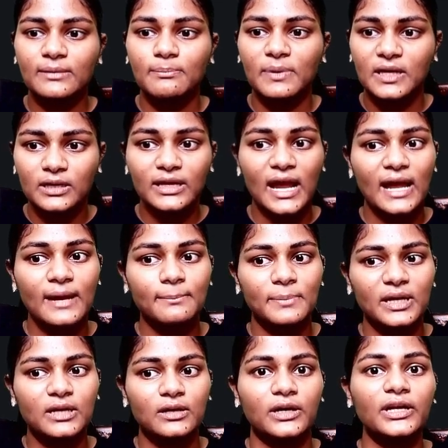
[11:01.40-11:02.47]
bigger and
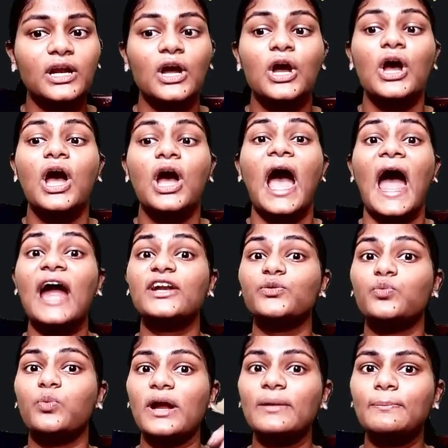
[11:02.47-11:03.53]
bigger, at
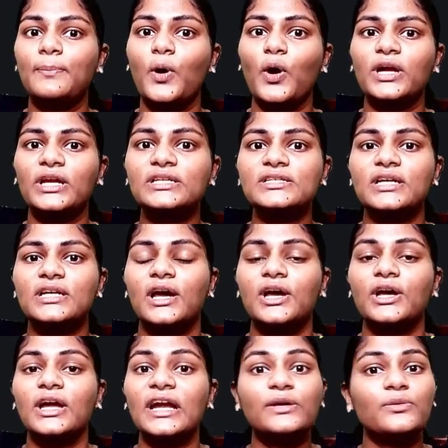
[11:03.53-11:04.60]
one point
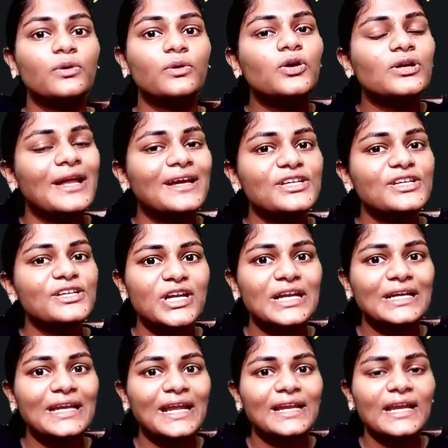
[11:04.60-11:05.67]
it would look like a straight
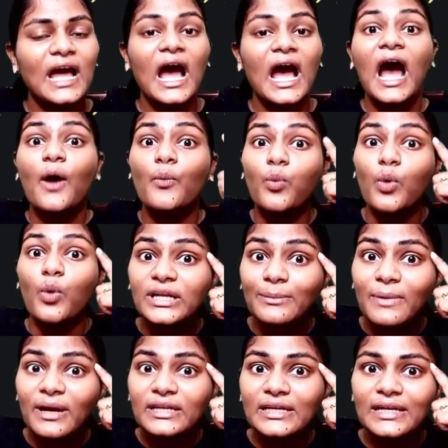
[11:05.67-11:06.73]
line. What am I
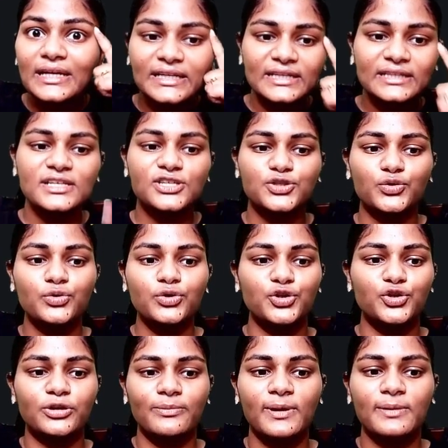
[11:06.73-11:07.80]
relating this to? You
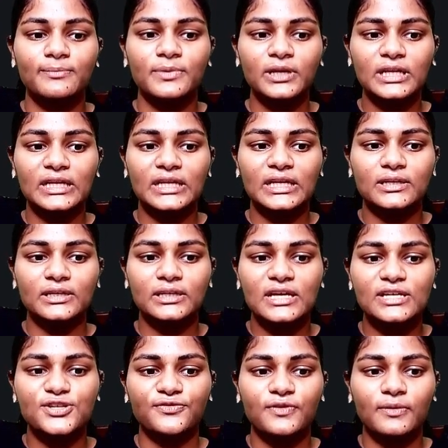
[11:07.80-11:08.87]
remember here in case
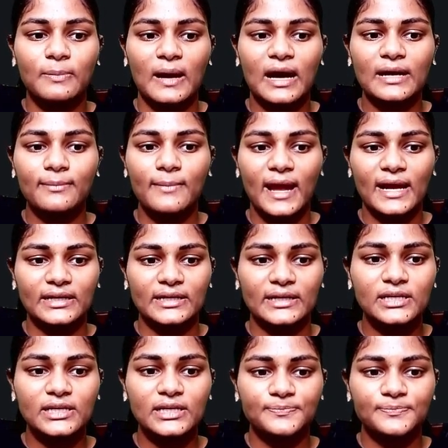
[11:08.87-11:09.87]
of a bar magnet,